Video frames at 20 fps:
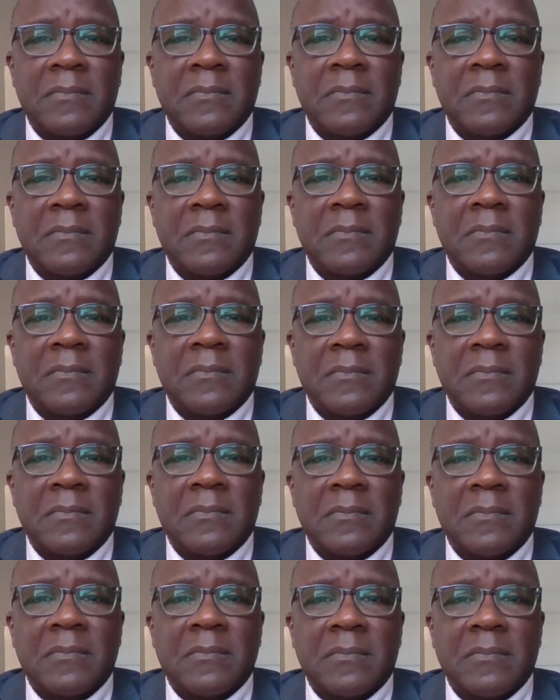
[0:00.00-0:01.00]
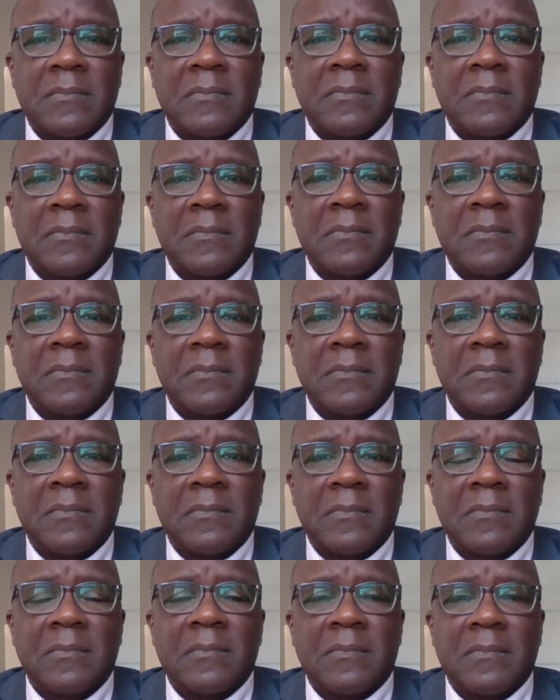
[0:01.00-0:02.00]

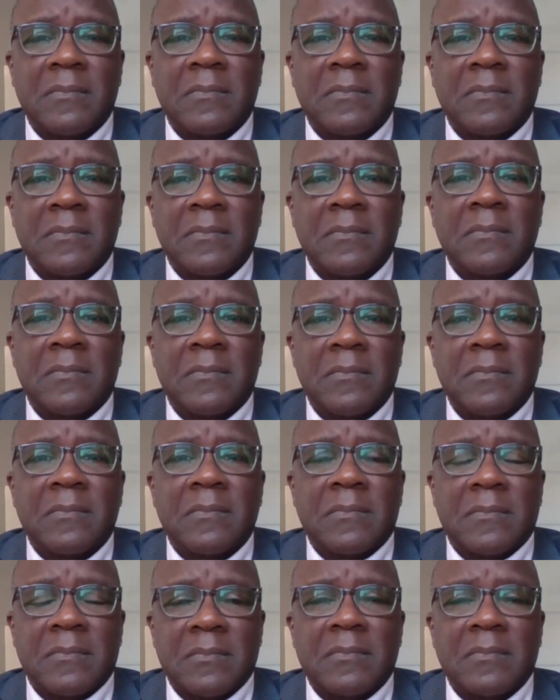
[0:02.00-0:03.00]
[no speech]